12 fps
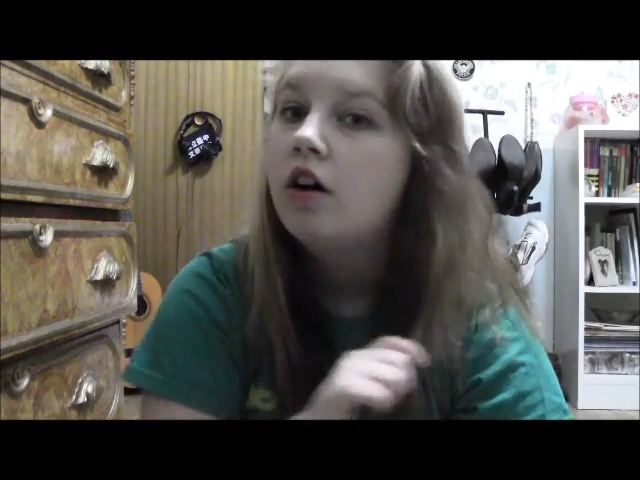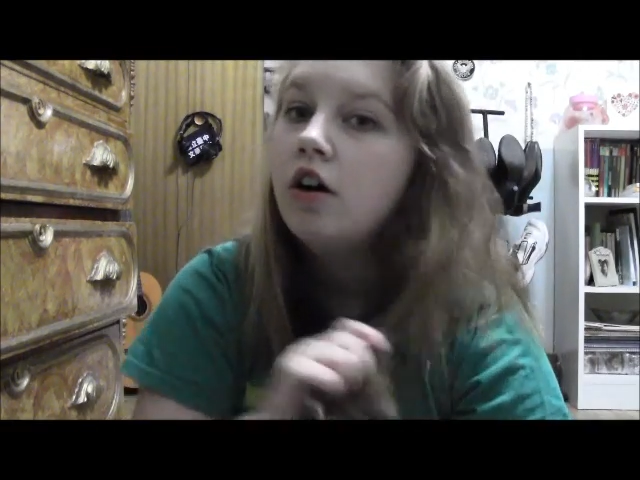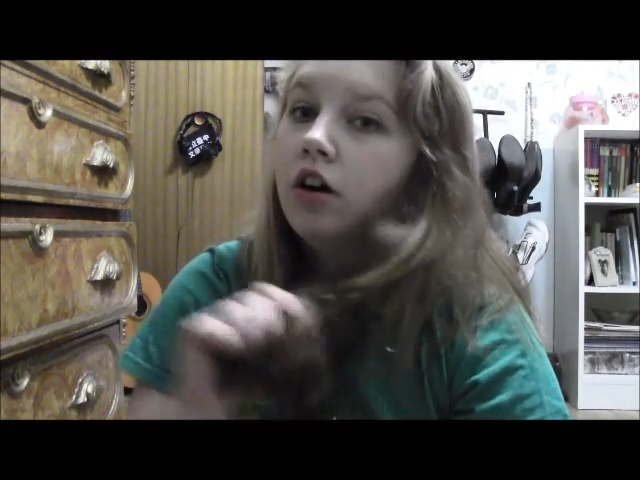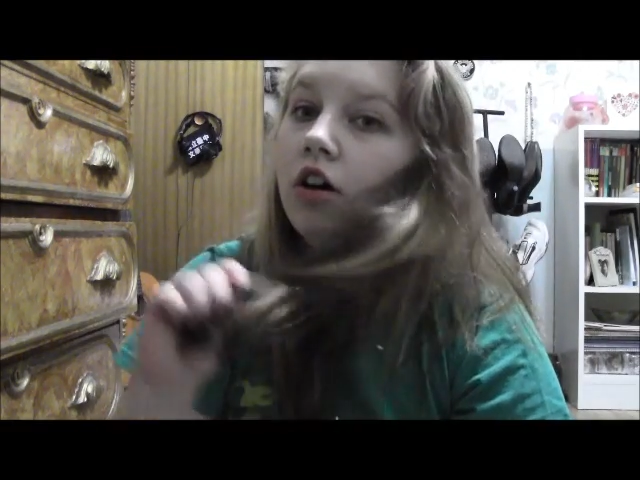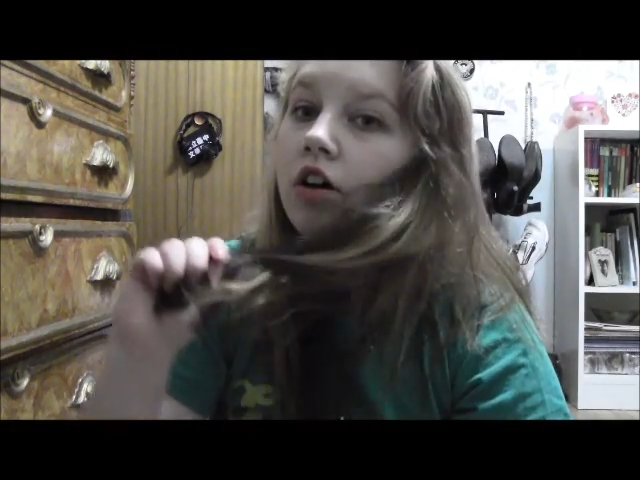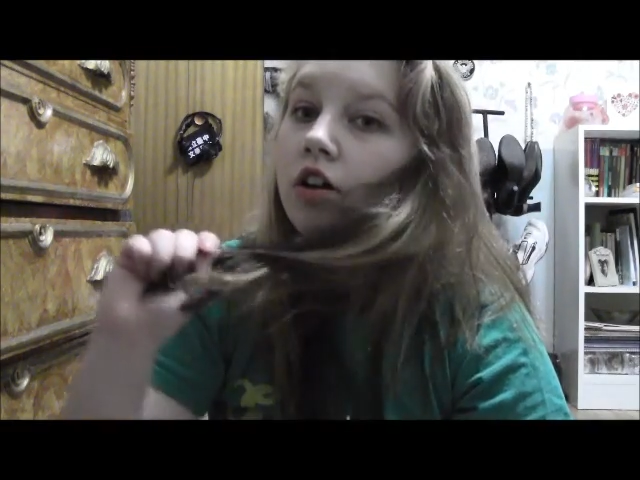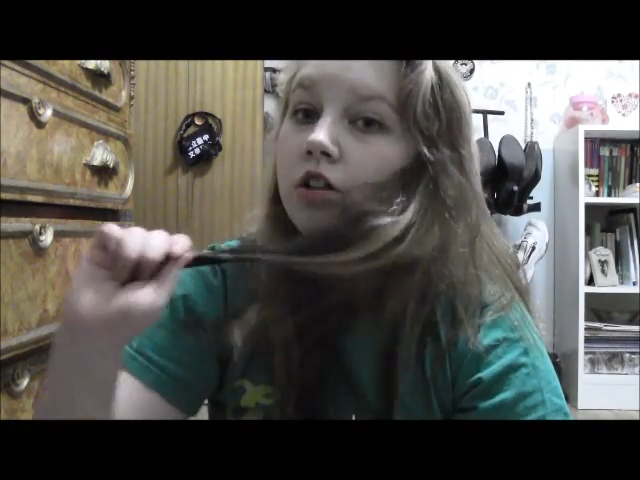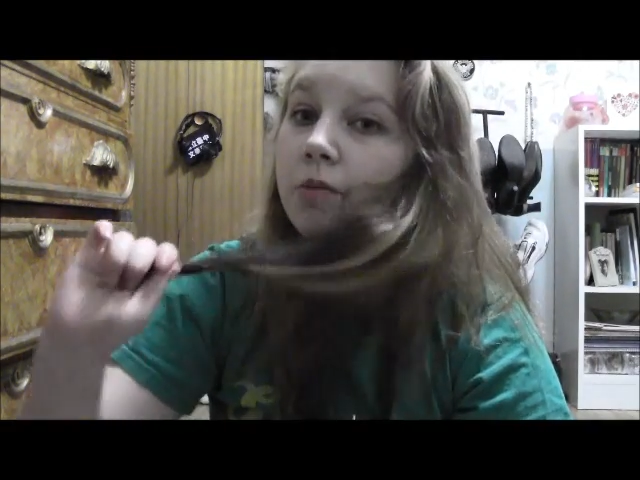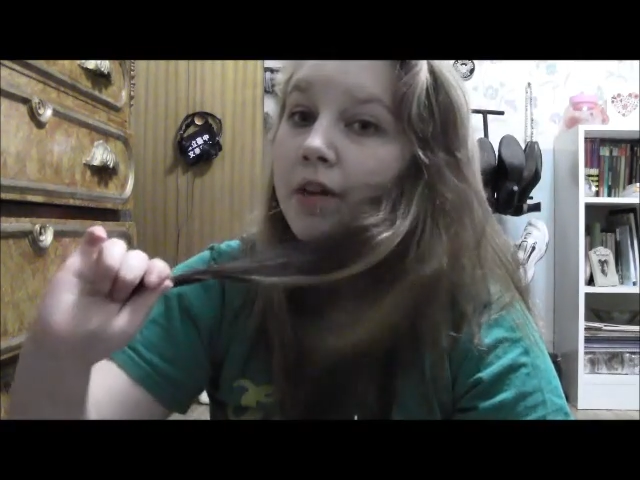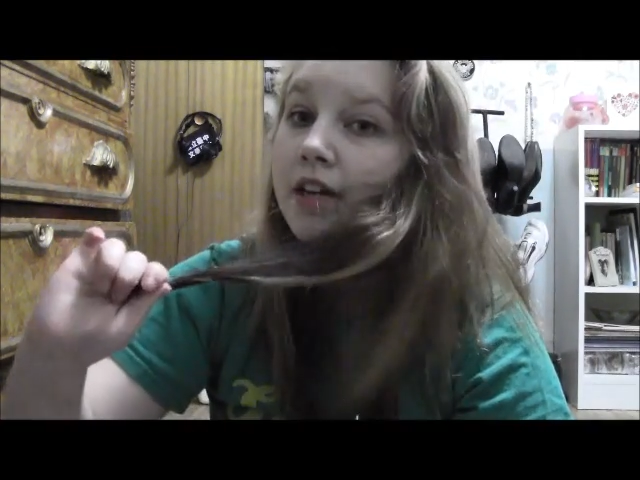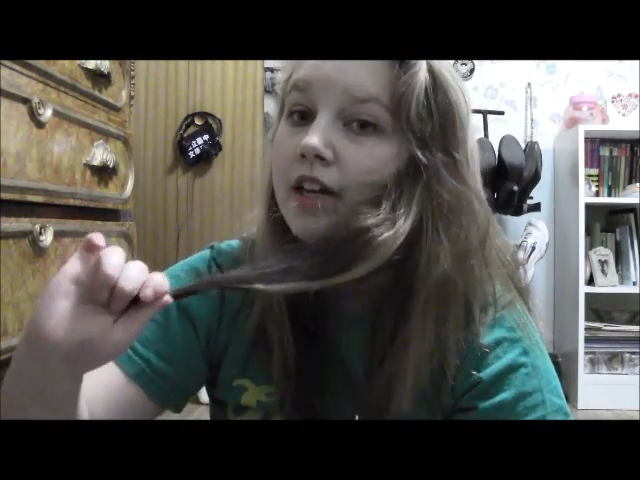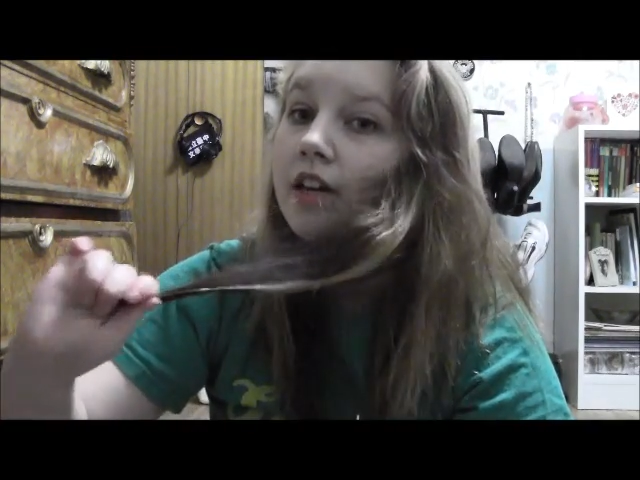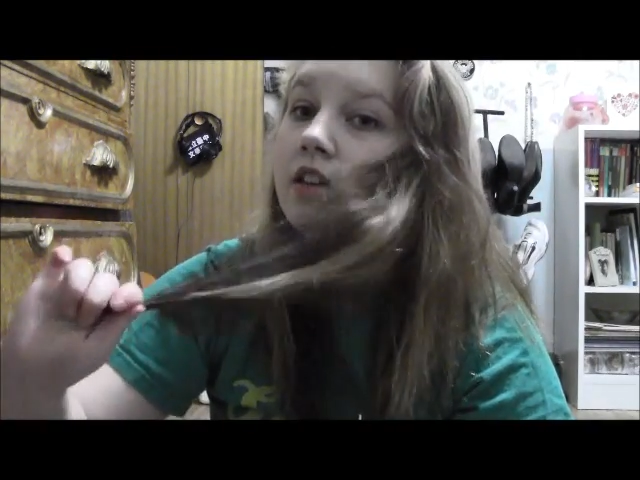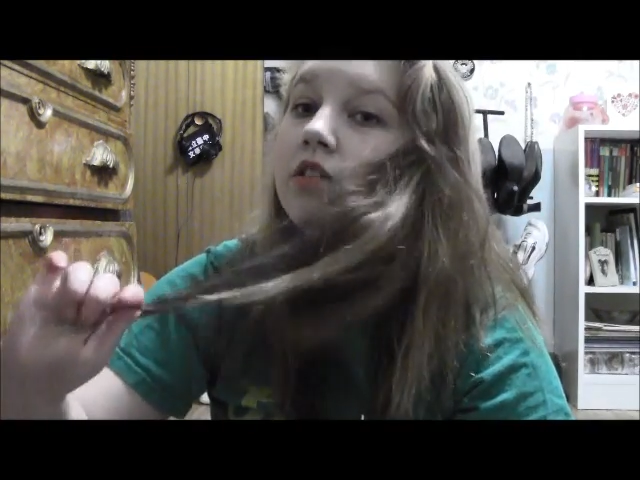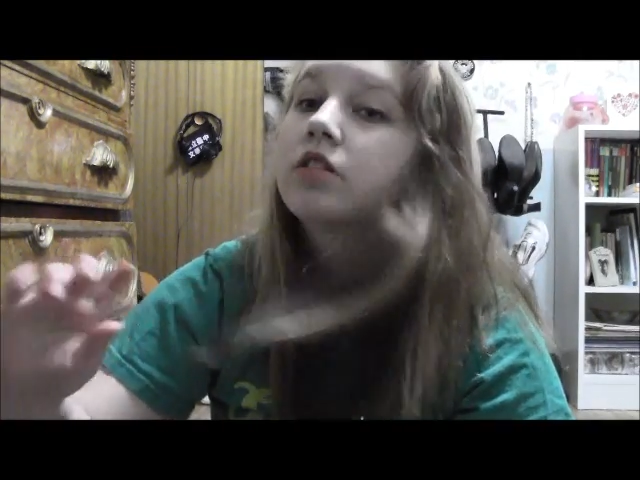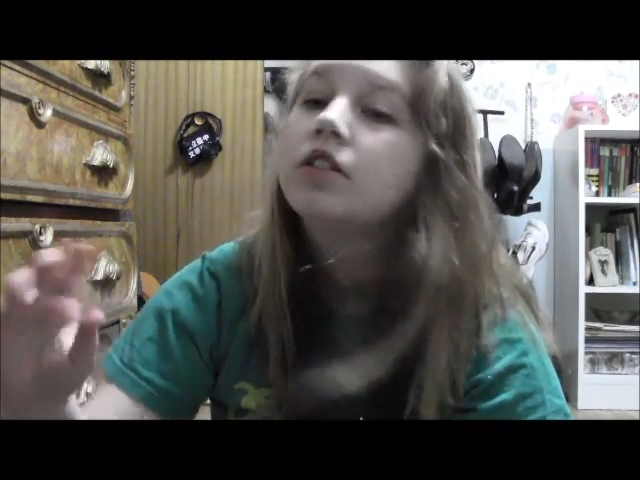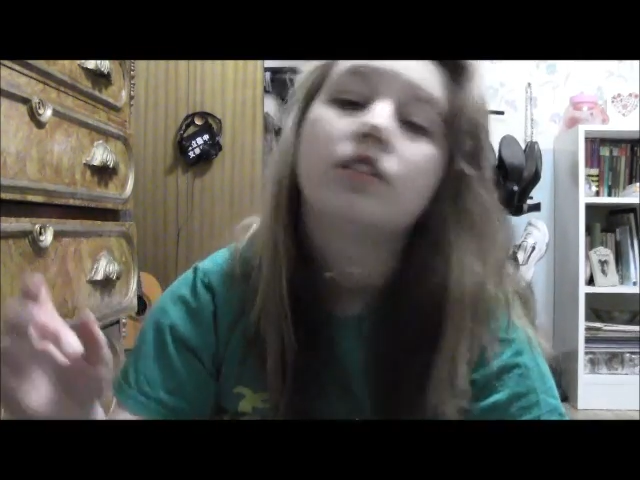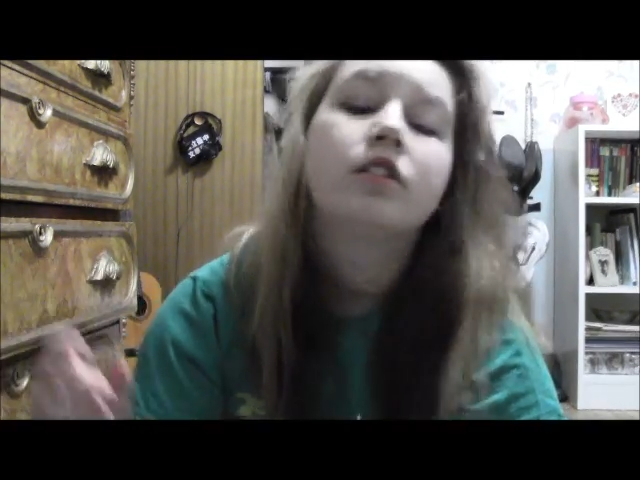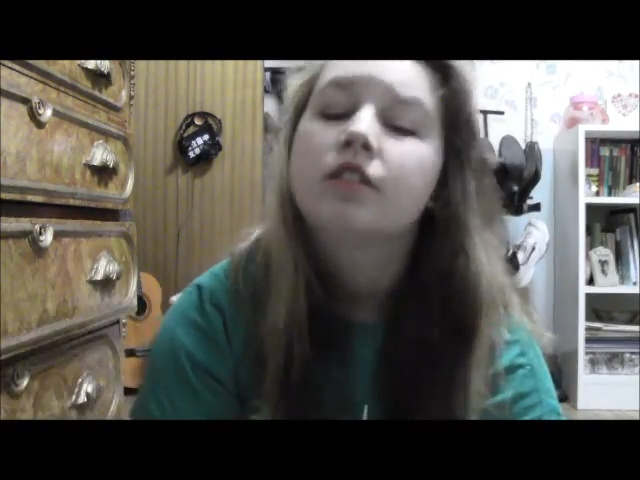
all the way down